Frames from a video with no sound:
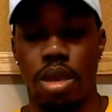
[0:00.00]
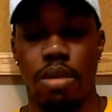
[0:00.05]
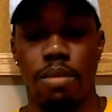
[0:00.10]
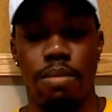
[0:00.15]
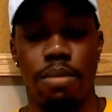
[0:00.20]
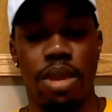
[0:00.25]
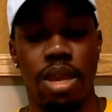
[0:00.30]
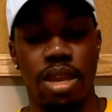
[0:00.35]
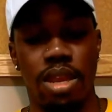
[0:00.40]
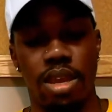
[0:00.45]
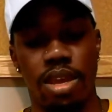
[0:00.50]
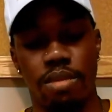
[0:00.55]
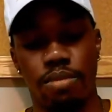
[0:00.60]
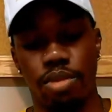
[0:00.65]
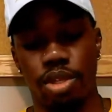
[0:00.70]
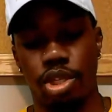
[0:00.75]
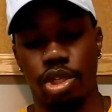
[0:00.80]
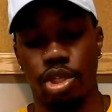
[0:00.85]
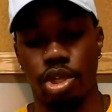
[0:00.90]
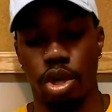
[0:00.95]
medium
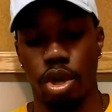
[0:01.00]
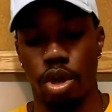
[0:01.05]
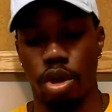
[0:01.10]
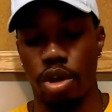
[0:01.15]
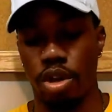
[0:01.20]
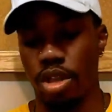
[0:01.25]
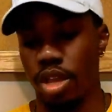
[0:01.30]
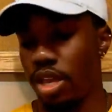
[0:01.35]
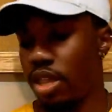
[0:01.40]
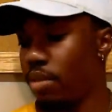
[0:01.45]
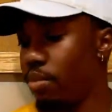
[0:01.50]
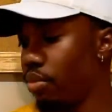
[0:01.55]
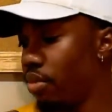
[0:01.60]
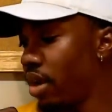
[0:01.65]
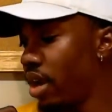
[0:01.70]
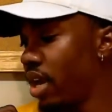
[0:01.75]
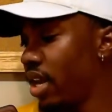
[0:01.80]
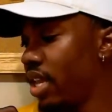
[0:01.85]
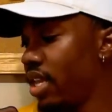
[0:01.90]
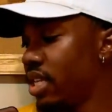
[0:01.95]
shirt, and the
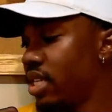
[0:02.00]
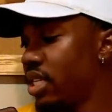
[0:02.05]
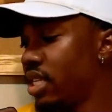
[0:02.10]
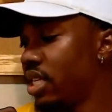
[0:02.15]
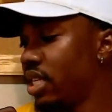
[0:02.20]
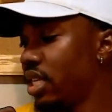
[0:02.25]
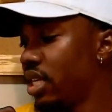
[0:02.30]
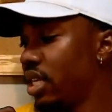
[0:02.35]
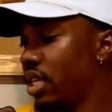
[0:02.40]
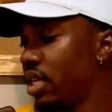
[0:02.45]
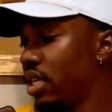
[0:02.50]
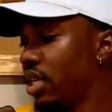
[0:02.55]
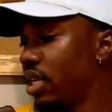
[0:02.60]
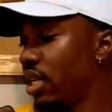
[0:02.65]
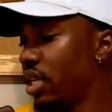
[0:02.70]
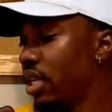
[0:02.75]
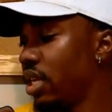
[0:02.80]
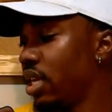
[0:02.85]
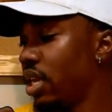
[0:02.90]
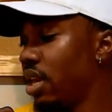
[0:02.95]
brand is
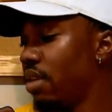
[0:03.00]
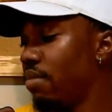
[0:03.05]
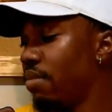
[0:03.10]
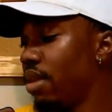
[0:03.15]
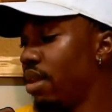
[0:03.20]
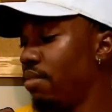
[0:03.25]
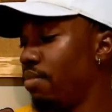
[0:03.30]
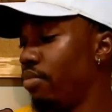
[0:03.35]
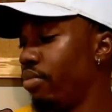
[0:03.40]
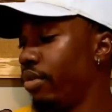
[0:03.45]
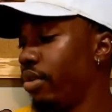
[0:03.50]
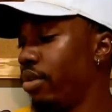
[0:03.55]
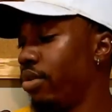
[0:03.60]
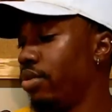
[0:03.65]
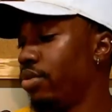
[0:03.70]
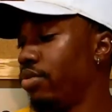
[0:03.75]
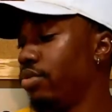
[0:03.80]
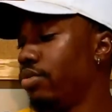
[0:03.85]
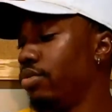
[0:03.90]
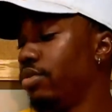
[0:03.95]
Gitman
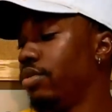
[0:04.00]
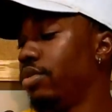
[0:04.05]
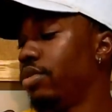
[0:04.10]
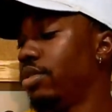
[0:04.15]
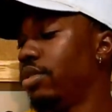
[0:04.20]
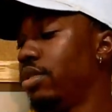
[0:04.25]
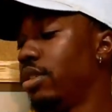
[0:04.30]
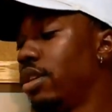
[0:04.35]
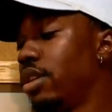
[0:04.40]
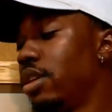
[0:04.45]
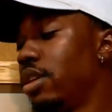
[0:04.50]
Bros,